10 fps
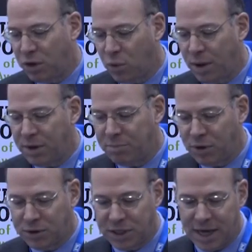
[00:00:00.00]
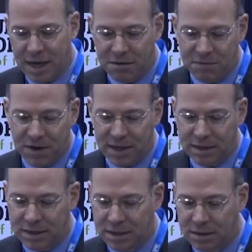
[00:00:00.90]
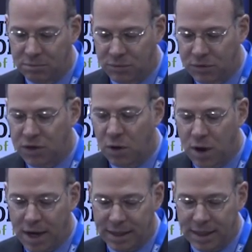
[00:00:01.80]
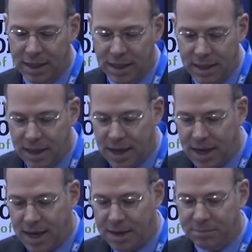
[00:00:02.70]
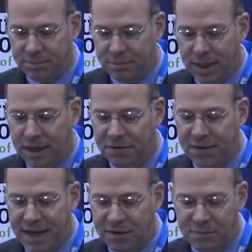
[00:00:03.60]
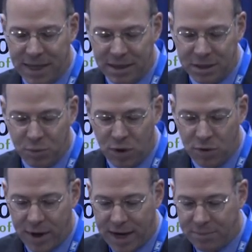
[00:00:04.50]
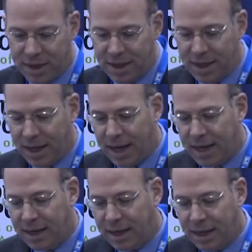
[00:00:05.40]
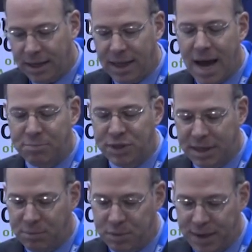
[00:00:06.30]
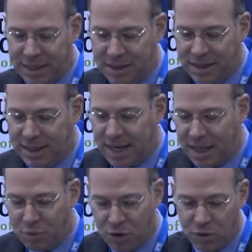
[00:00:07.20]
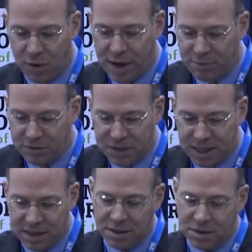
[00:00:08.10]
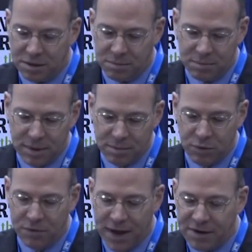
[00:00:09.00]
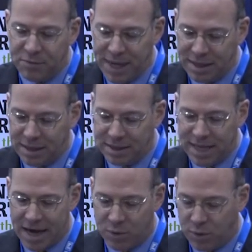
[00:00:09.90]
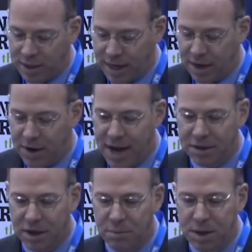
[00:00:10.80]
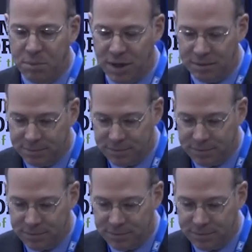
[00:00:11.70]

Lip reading: equipment, personnel, funds, and so on in an effective maintenance program, and adopts and implements a detailed program of cyclical preventive maintenance adequate to carry out the commitment.